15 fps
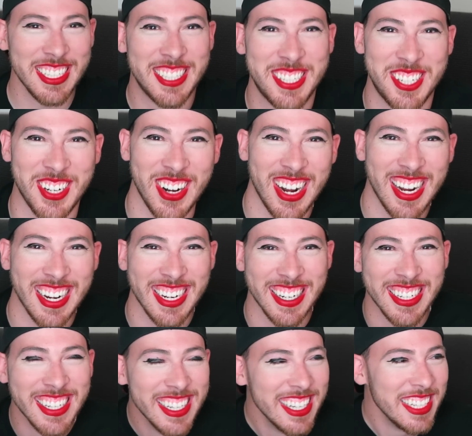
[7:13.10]
She's
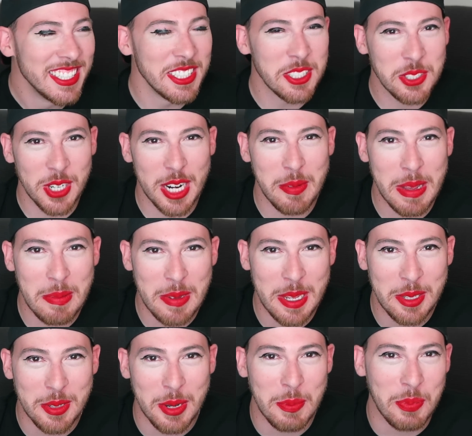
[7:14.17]
trying. She's trying to make me
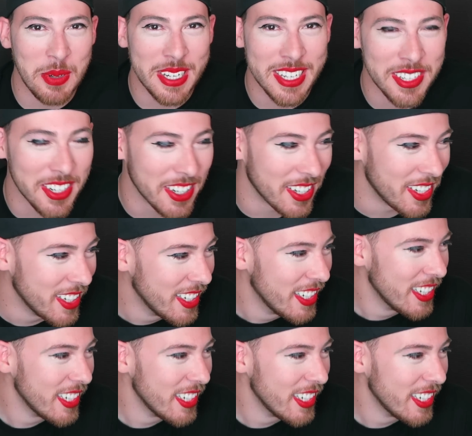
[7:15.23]
into a pretty girl.